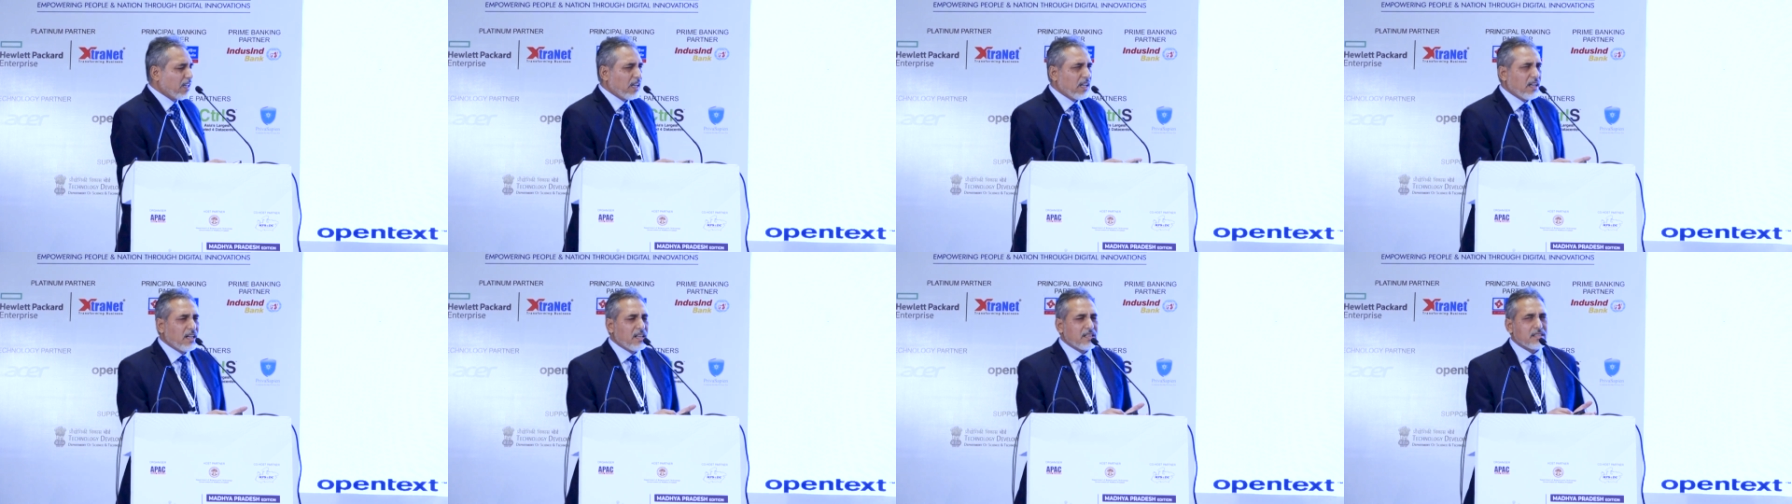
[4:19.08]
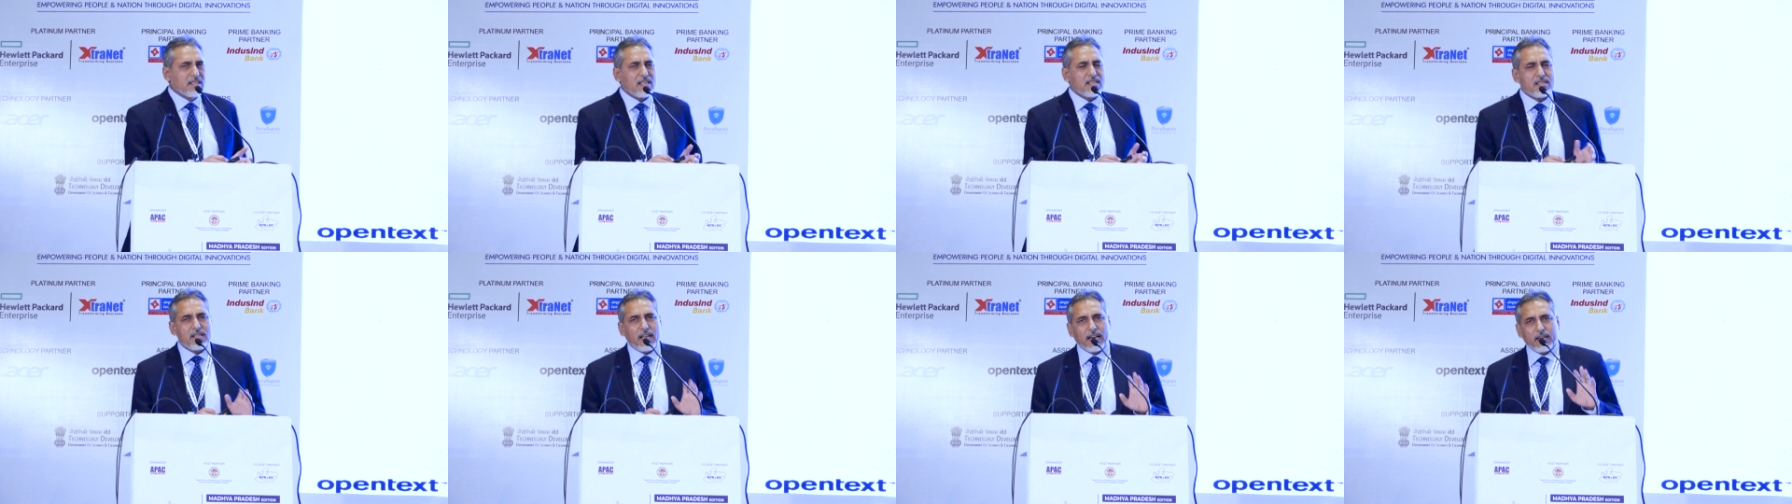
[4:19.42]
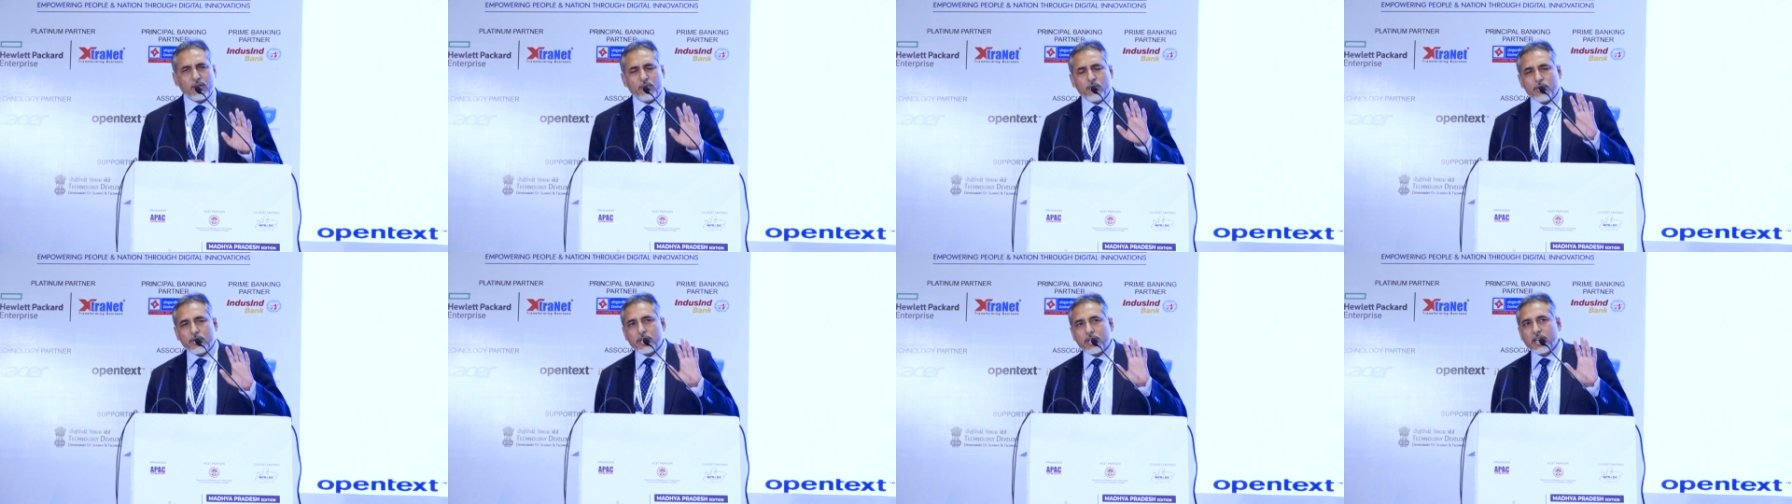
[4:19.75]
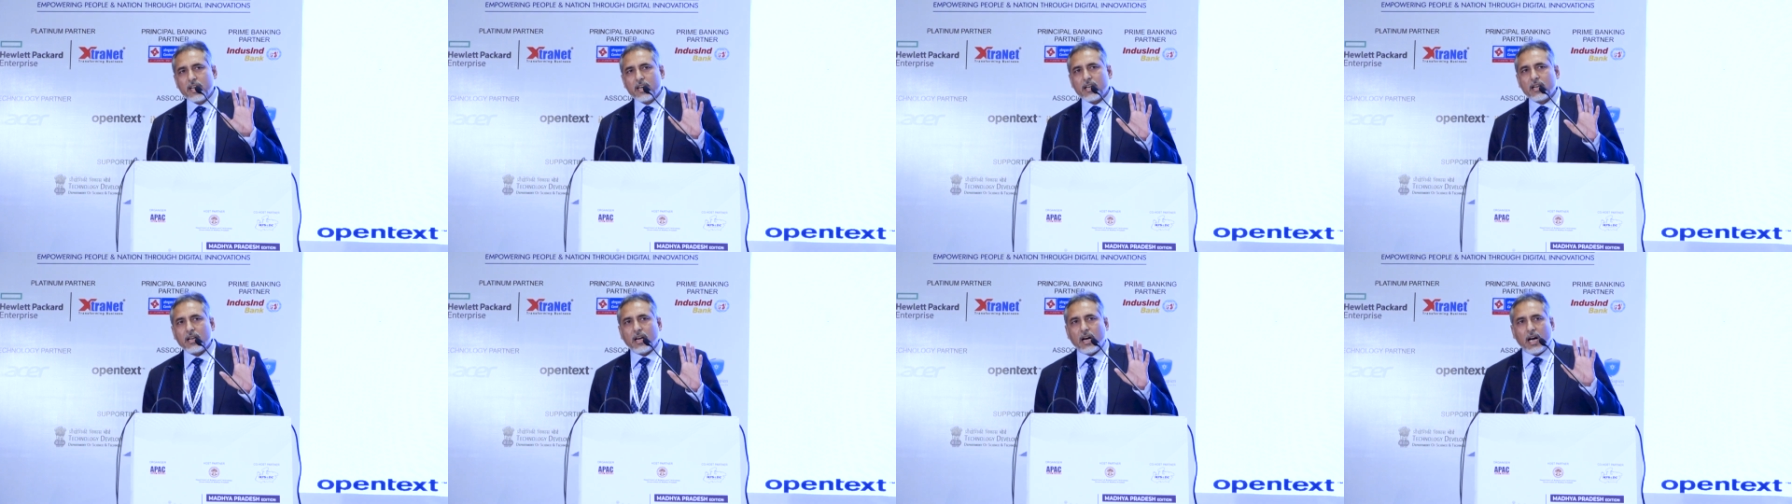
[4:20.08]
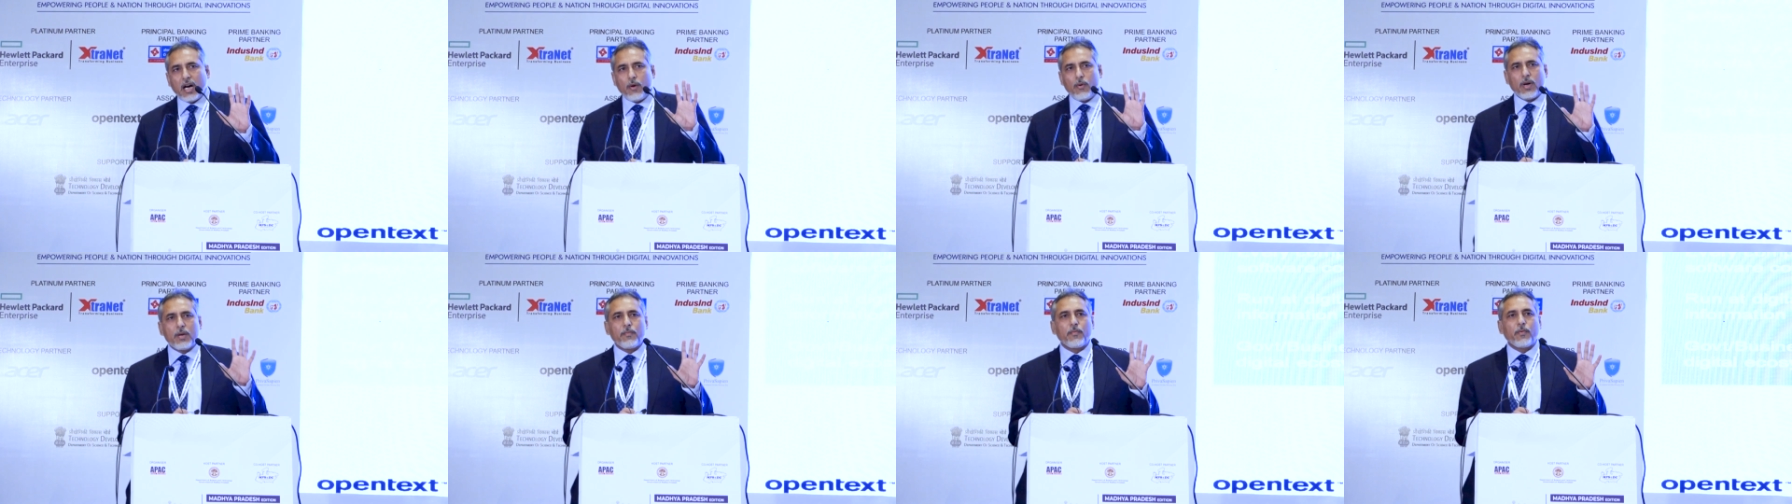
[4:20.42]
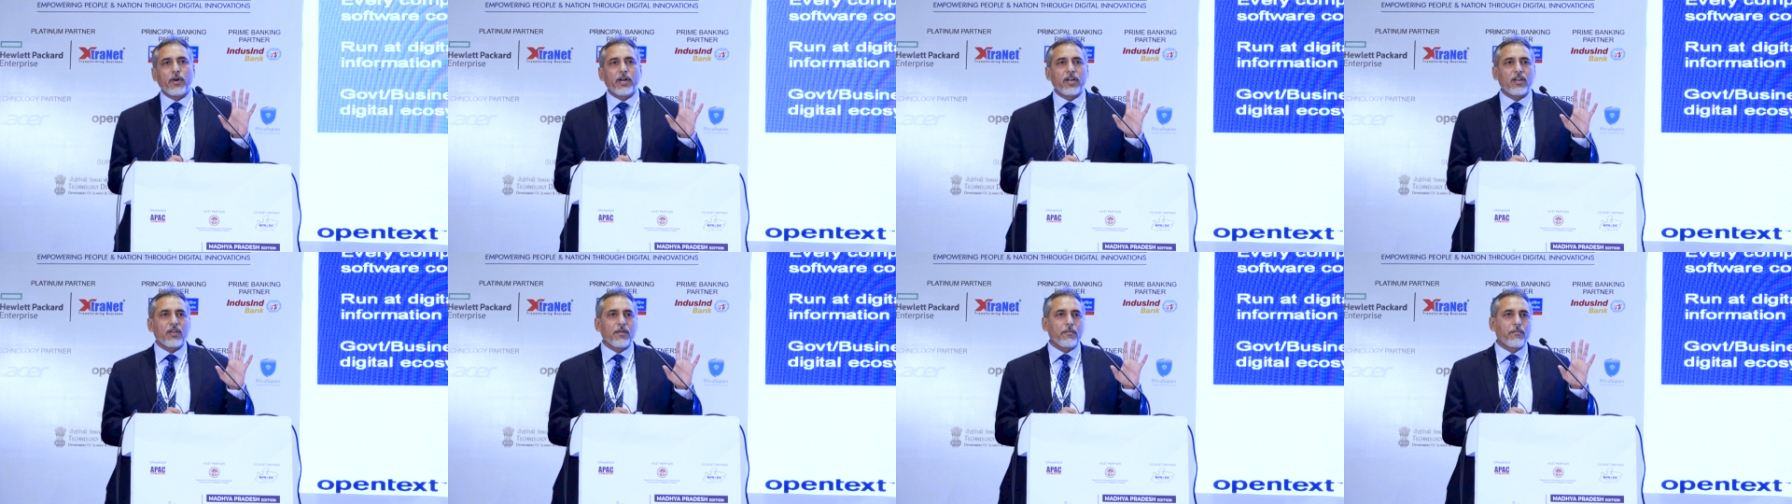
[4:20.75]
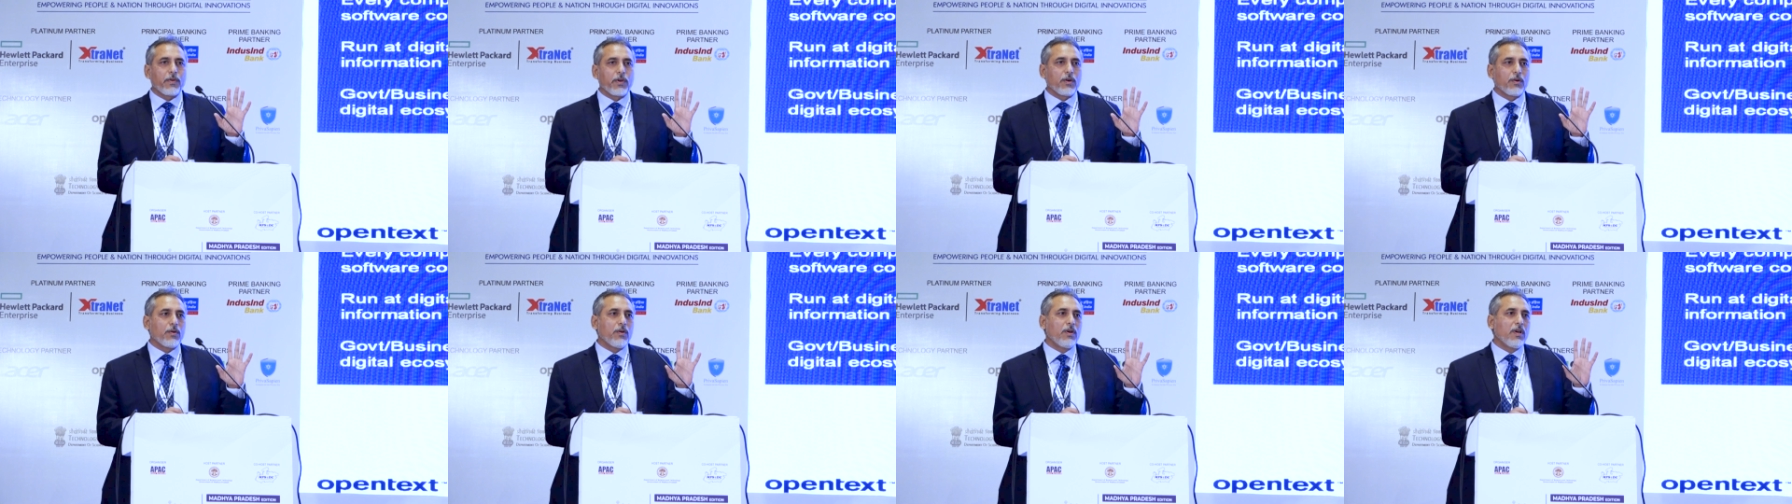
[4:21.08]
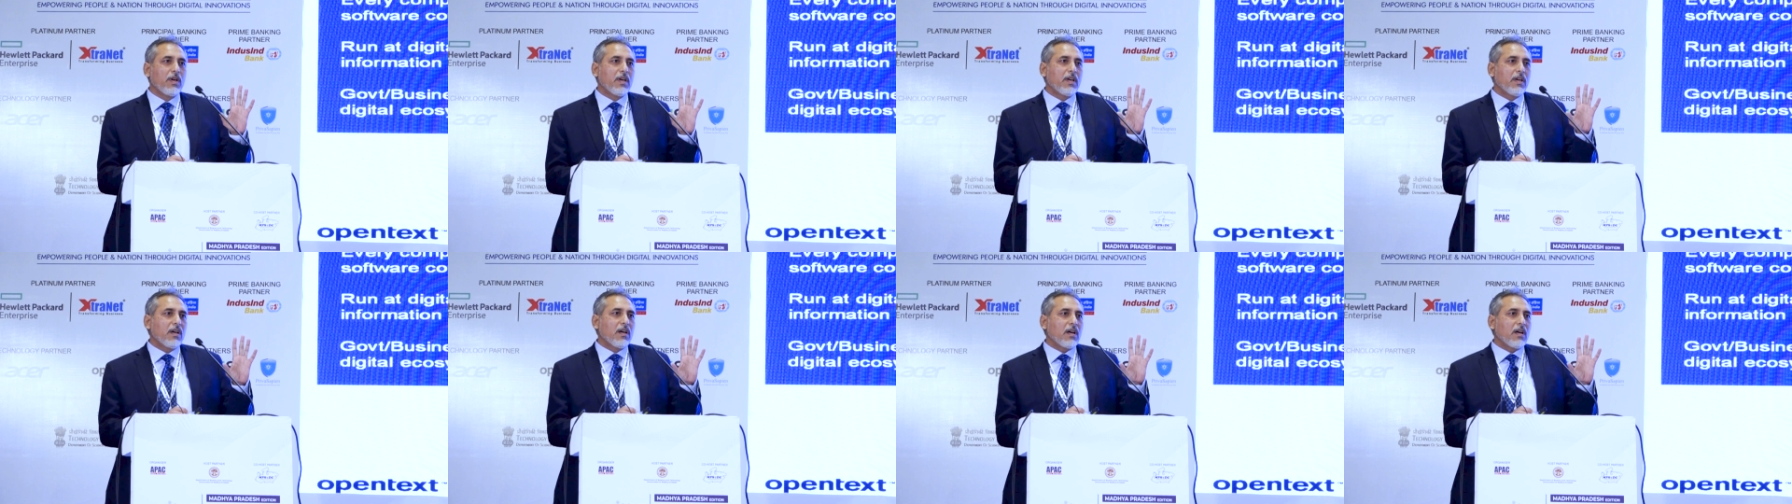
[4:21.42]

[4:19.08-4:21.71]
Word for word: just like to share our point of view,